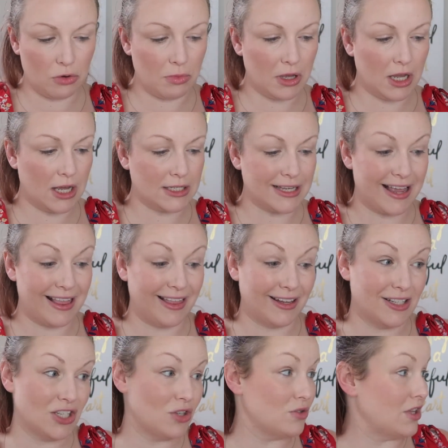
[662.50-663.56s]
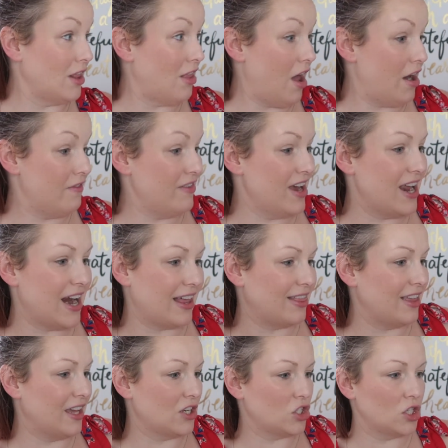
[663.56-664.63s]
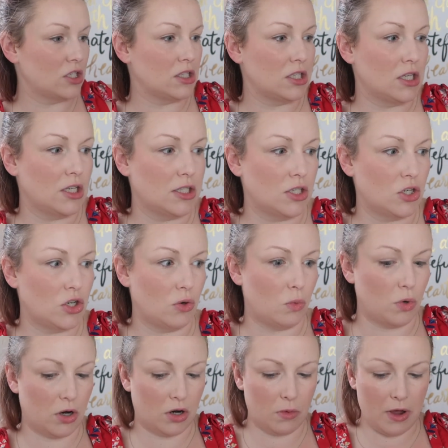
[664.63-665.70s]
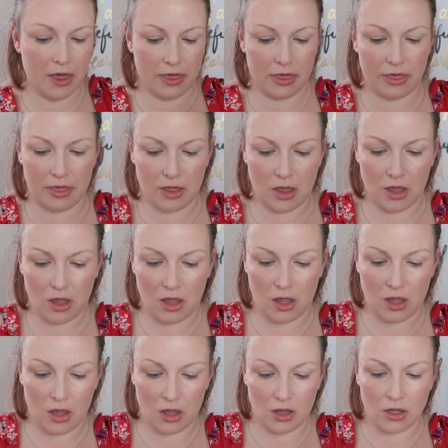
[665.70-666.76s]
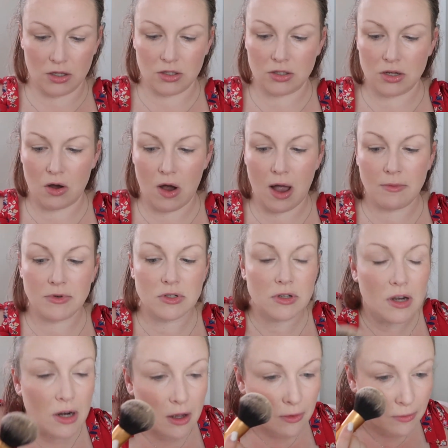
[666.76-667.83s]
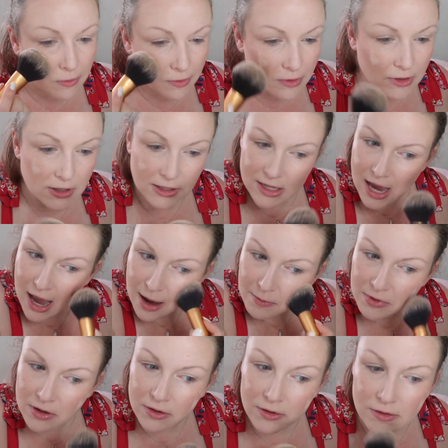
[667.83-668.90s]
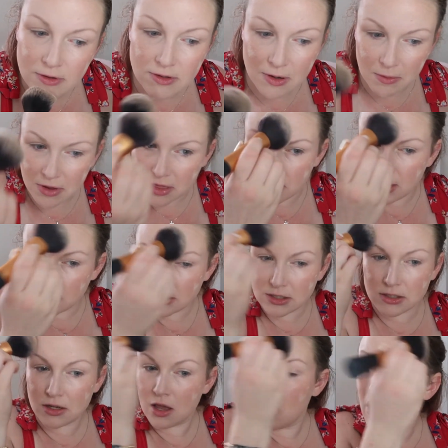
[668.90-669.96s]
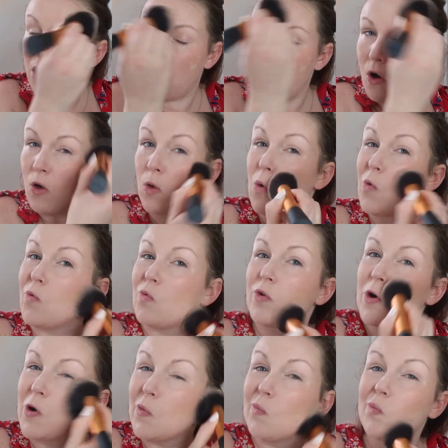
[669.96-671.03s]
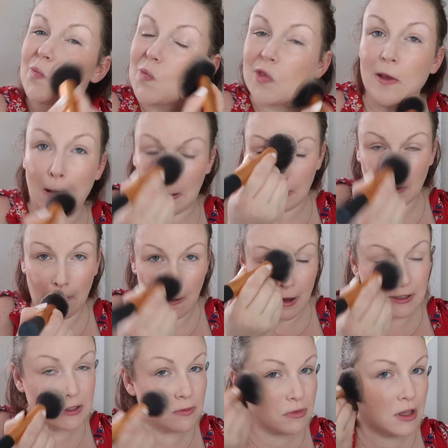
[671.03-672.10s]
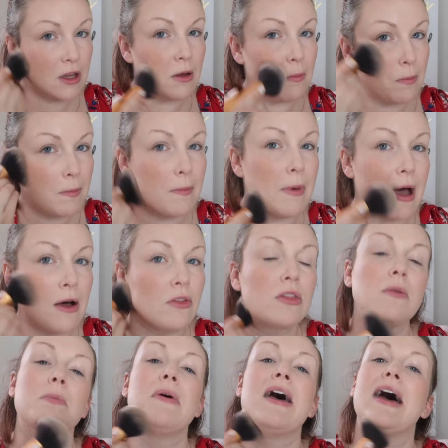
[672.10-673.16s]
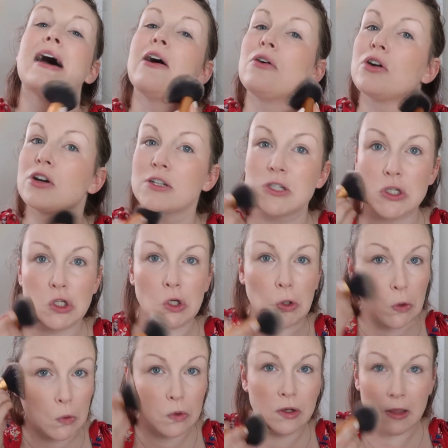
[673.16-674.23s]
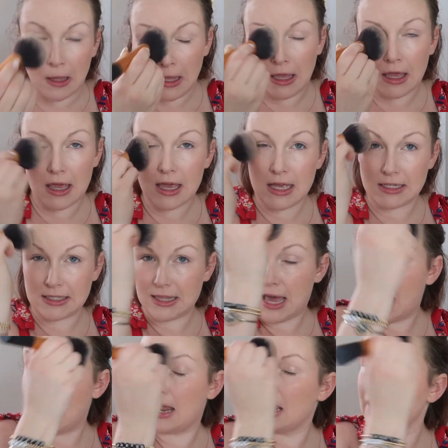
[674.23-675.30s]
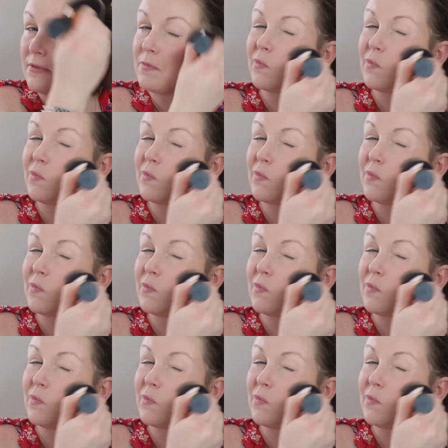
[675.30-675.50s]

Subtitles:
because I like to use a lot of it, and I think it's just easier to work with. So I'm just gonna dab some of this all over. And the awesome thing about the powder too is that,